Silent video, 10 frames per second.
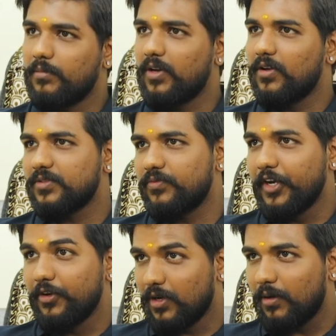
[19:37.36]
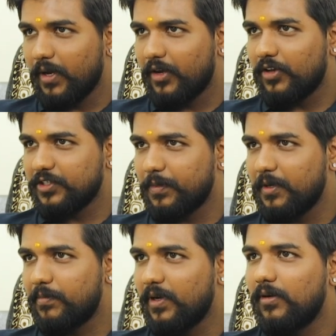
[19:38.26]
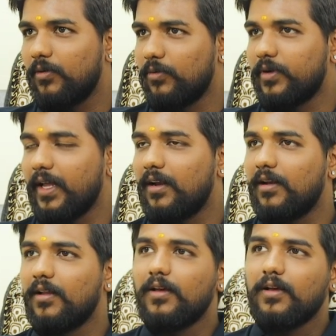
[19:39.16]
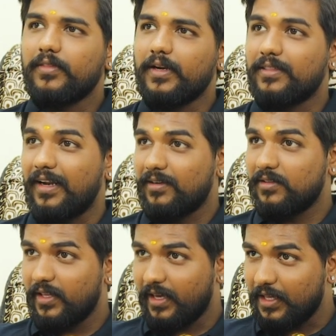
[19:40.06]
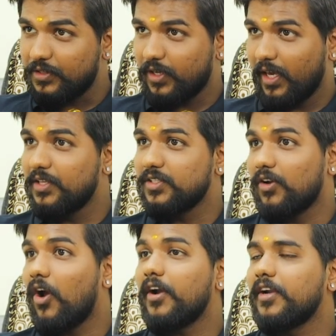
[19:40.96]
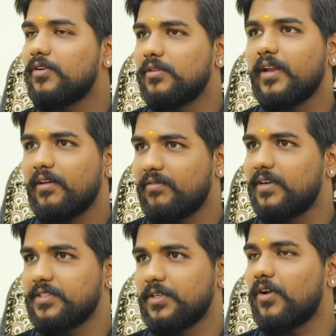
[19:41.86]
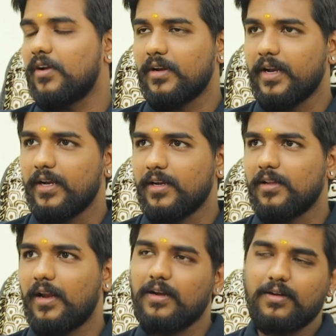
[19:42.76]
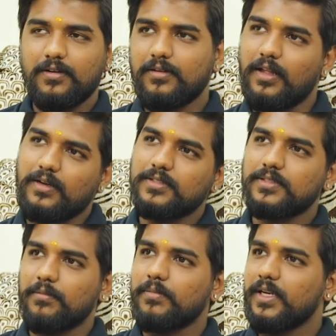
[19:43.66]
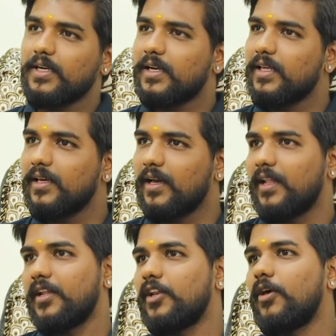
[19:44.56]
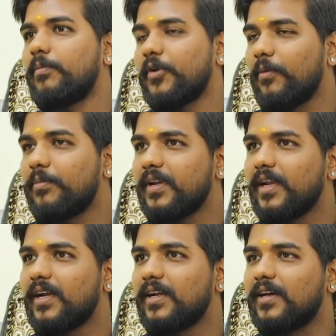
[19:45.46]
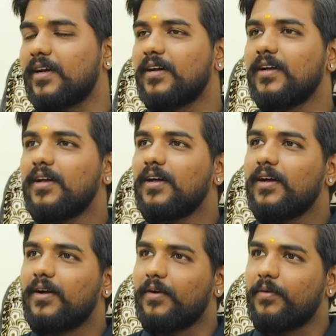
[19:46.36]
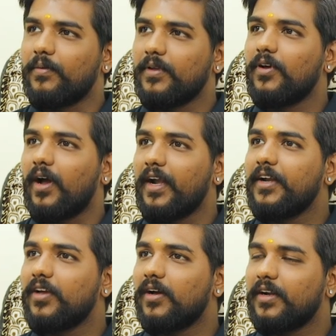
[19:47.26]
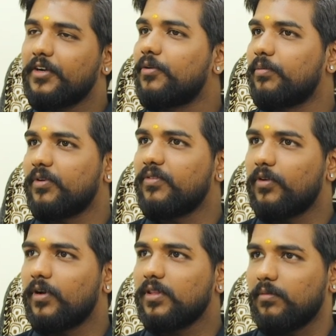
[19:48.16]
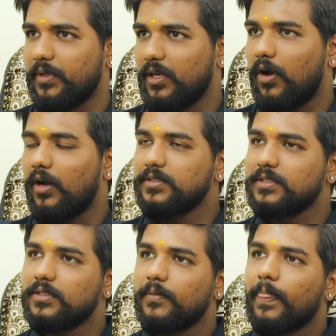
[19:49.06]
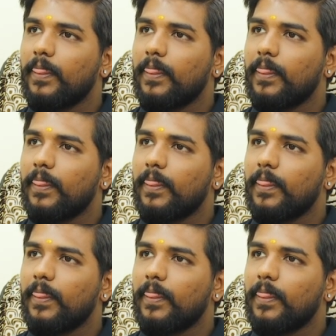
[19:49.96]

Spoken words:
Because we do come across people who tell that they can change according to their efforts and all, right? And that is completely an inappropriate idea to put forth, because